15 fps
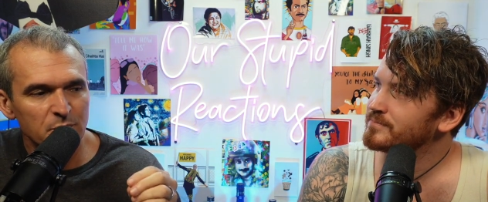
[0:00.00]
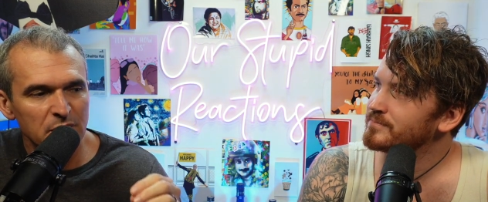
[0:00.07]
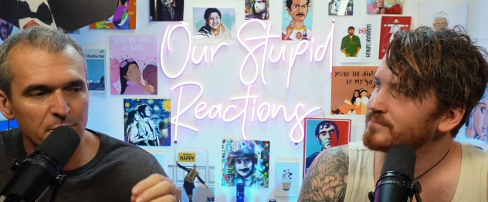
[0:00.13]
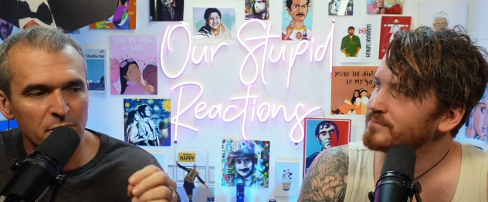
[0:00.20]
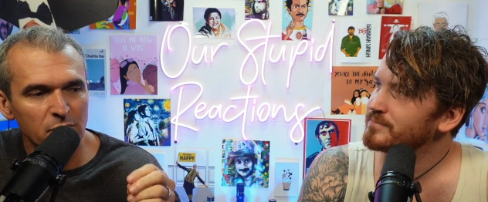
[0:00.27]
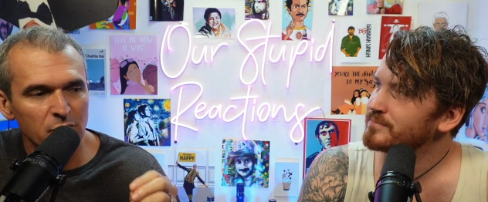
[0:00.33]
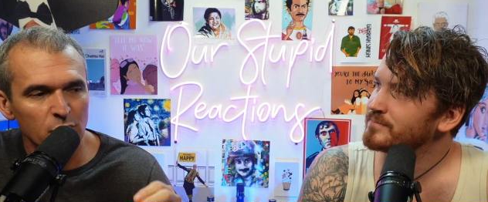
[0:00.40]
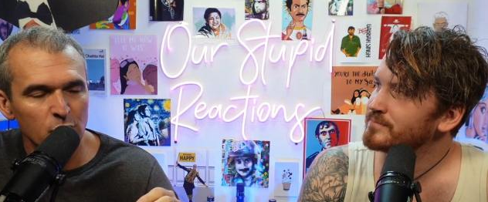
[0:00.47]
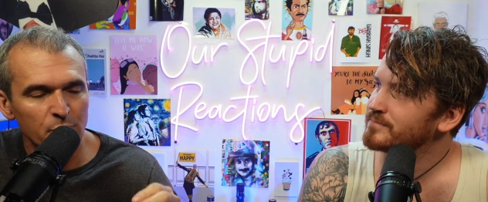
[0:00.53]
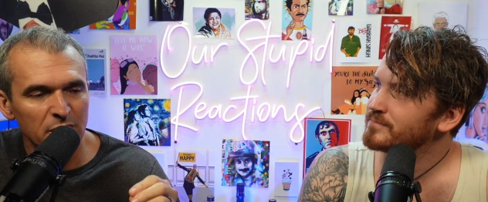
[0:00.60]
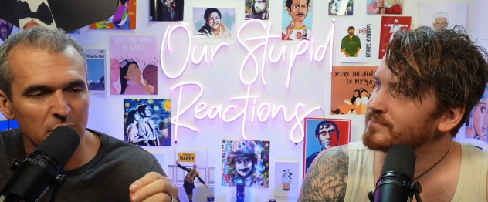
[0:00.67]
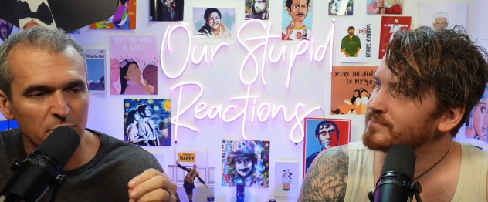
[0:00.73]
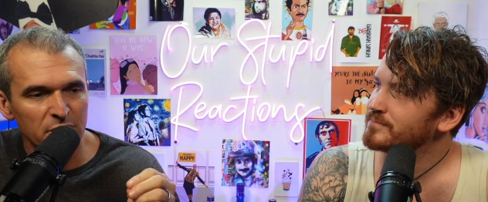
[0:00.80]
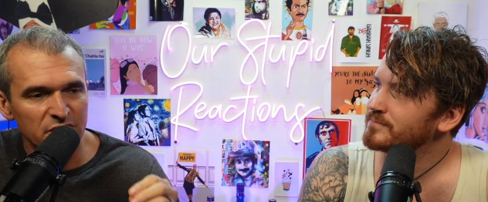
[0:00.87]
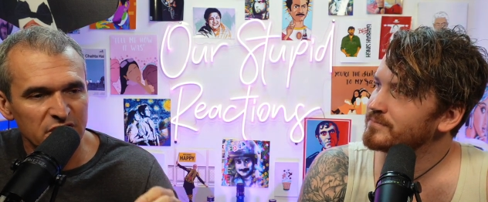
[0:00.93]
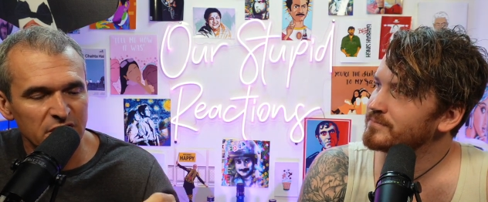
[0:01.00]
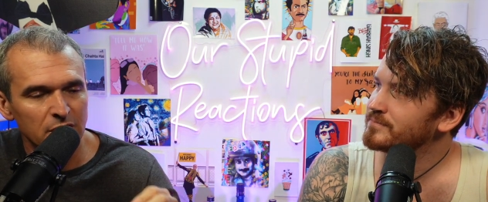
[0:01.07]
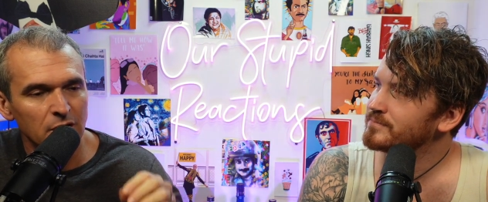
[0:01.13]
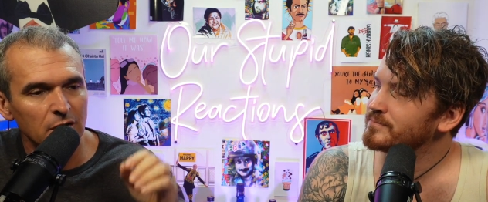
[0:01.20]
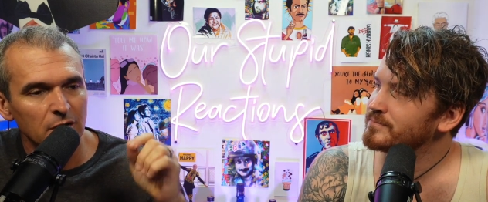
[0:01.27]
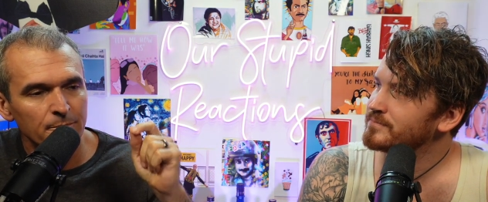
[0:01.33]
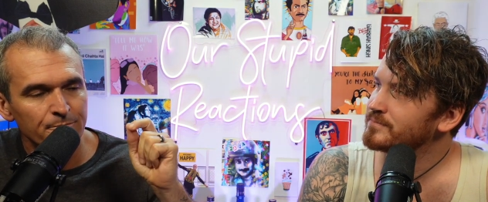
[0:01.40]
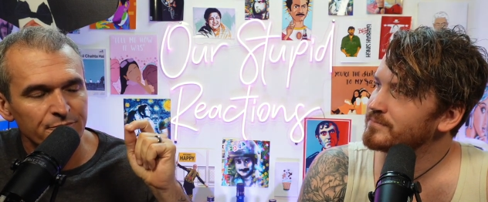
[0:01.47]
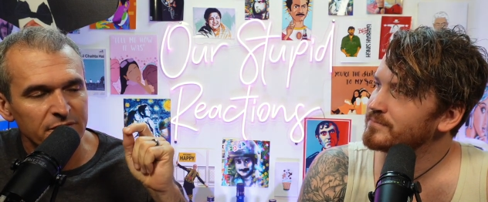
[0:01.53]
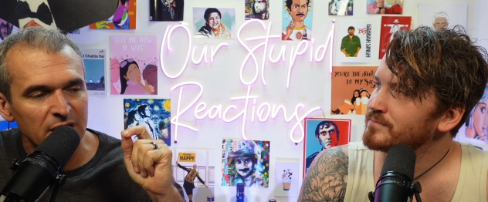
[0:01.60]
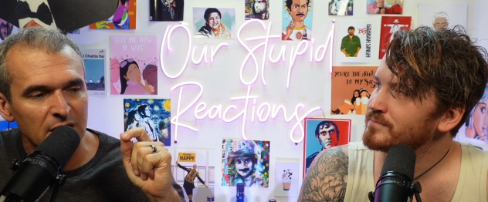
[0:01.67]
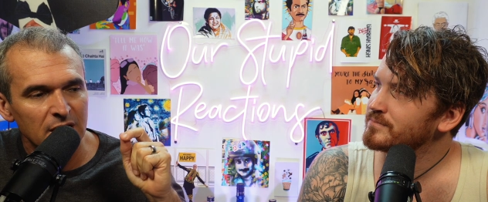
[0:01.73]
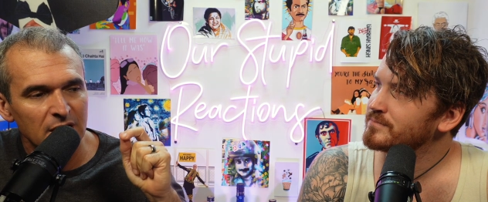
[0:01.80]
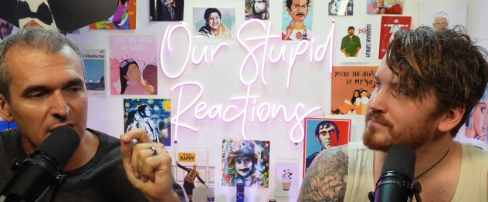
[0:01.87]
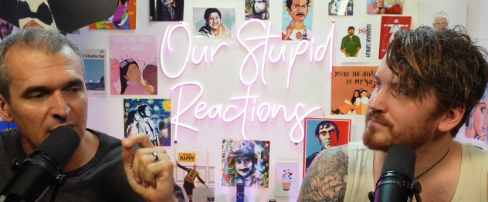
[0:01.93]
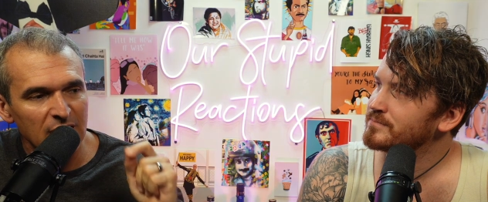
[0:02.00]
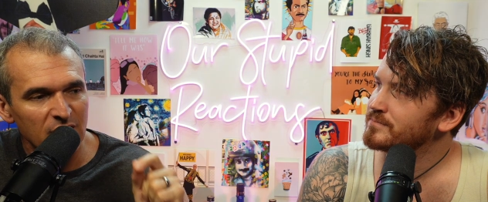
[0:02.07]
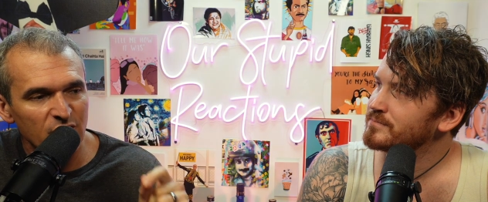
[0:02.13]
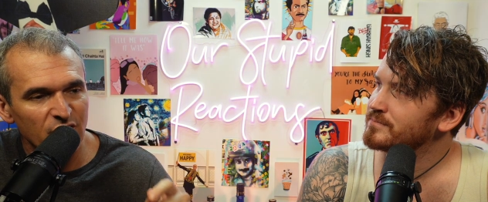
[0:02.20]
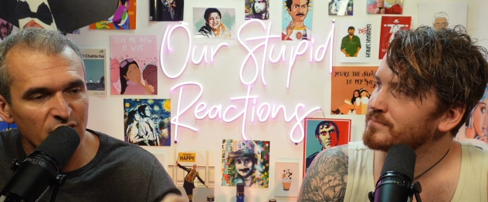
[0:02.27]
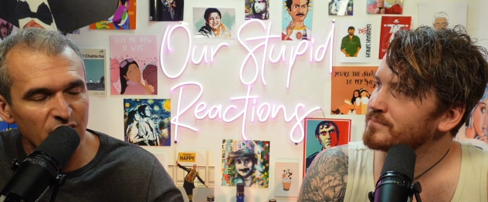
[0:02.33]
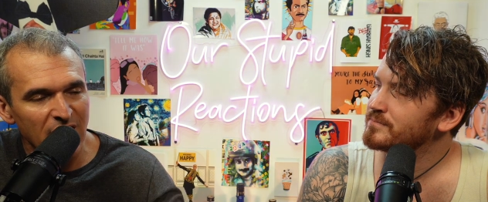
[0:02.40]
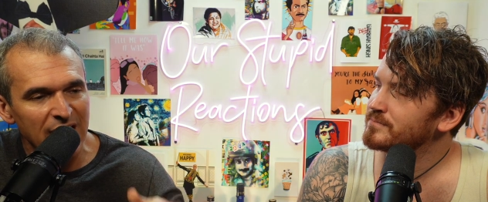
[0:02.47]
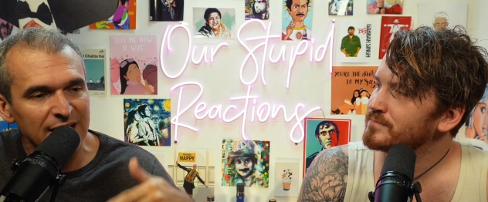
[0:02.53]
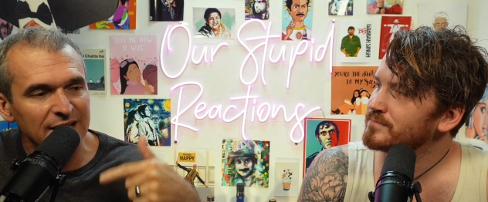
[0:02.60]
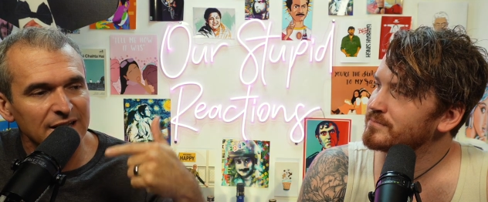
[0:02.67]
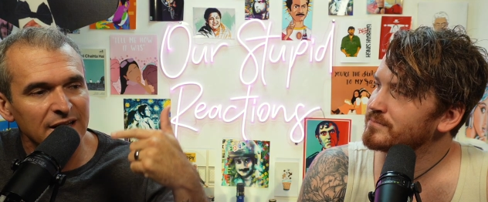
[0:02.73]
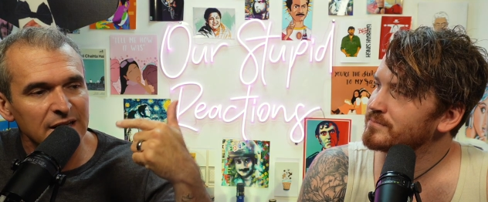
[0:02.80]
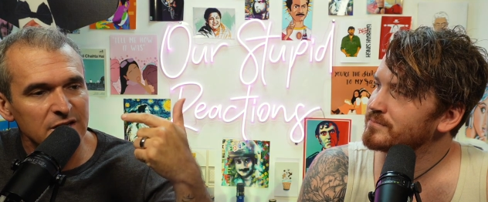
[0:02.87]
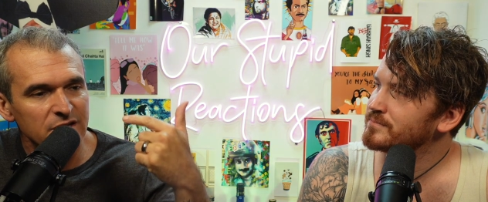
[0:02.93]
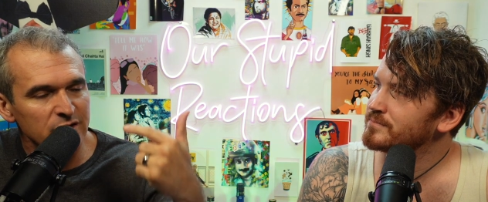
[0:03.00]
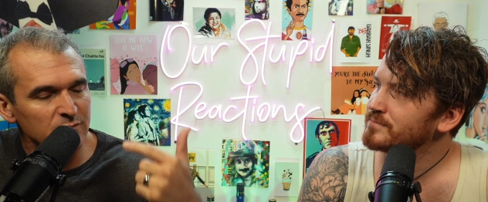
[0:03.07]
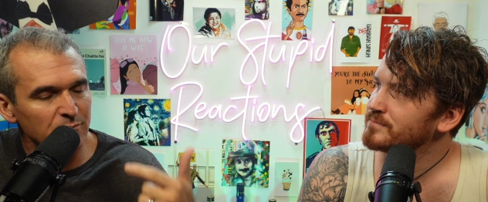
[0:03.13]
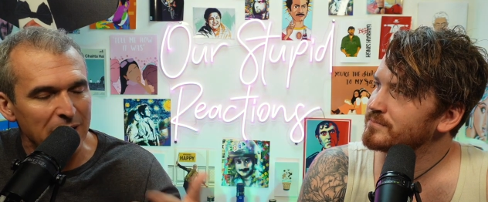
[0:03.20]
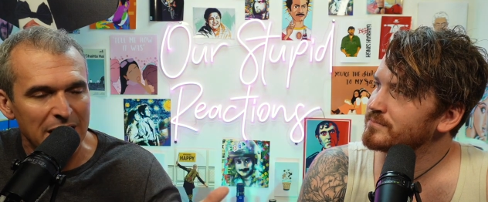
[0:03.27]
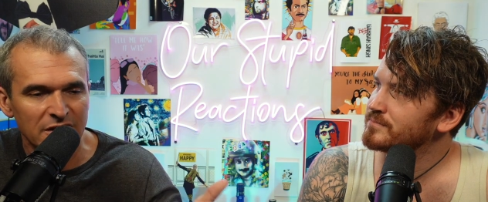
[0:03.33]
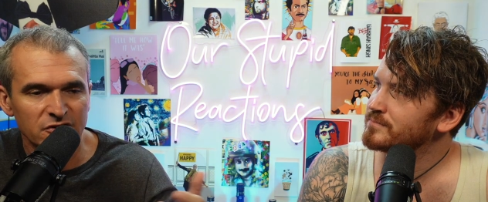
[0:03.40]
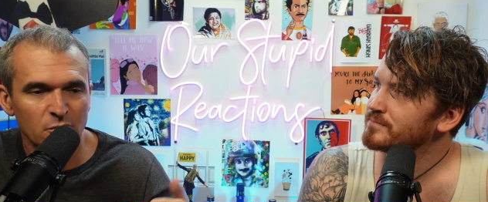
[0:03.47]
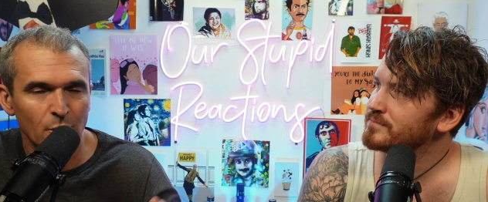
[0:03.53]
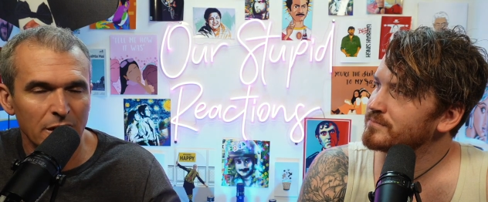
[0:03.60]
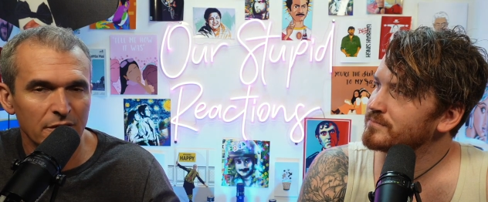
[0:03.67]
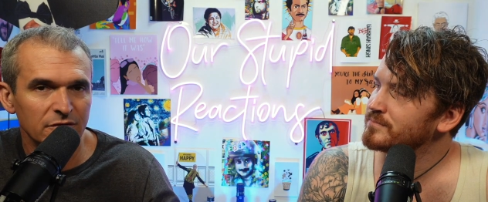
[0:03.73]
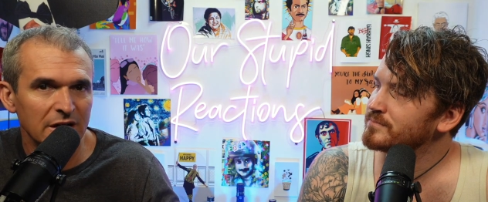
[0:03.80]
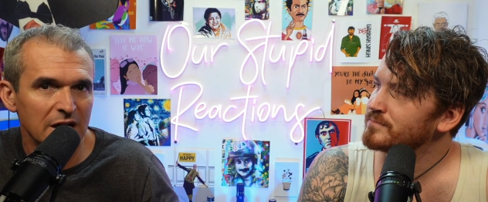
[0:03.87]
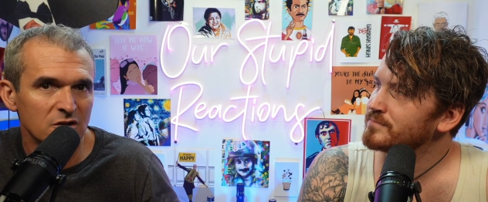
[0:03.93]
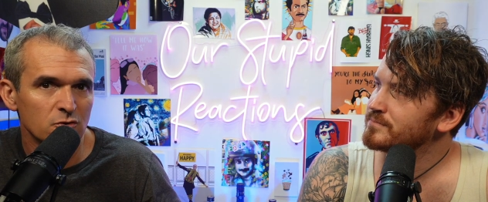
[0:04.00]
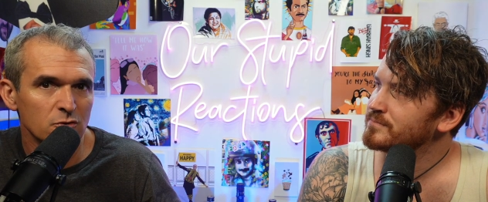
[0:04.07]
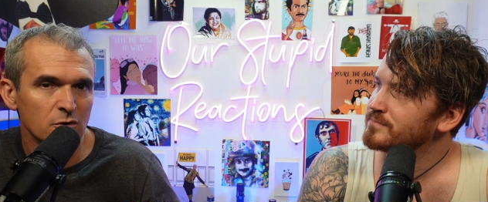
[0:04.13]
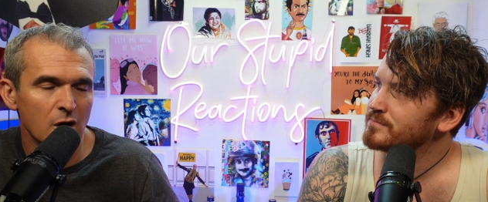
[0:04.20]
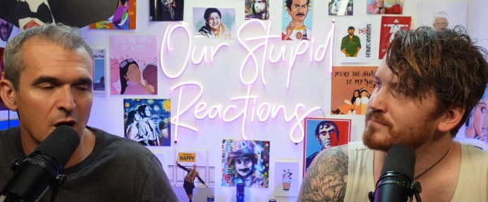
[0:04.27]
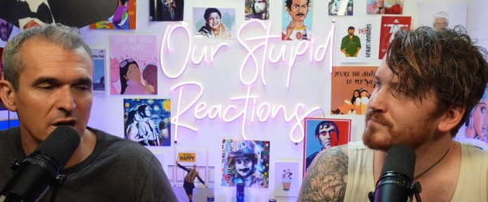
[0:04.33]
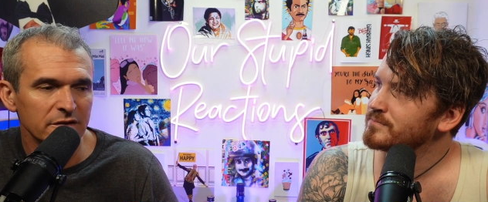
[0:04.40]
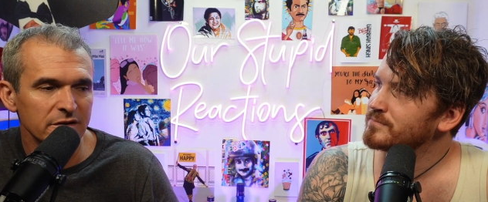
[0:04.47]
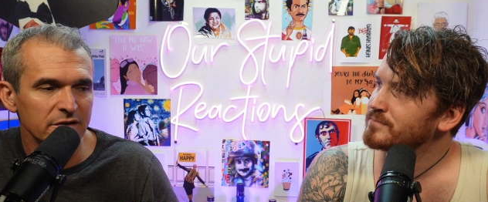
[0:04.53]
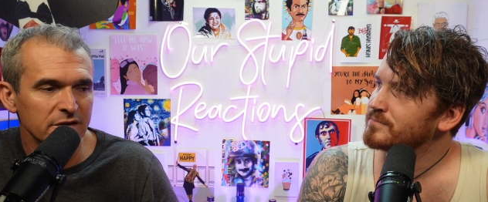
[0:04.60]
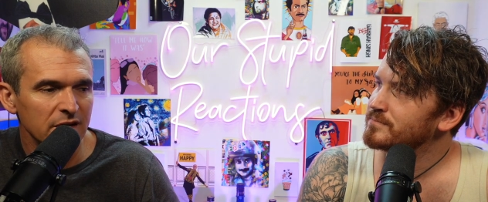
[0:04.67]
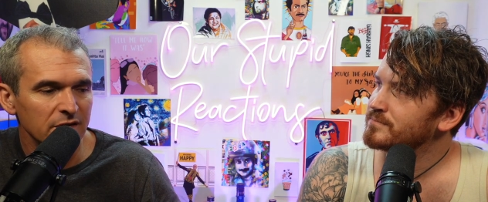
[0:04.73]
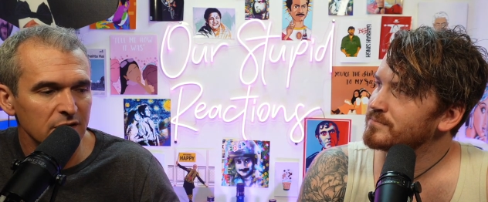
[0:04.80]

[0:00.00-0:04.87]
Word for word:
Speaker 1: people group in Brazil. He finally just passed away of natural causes,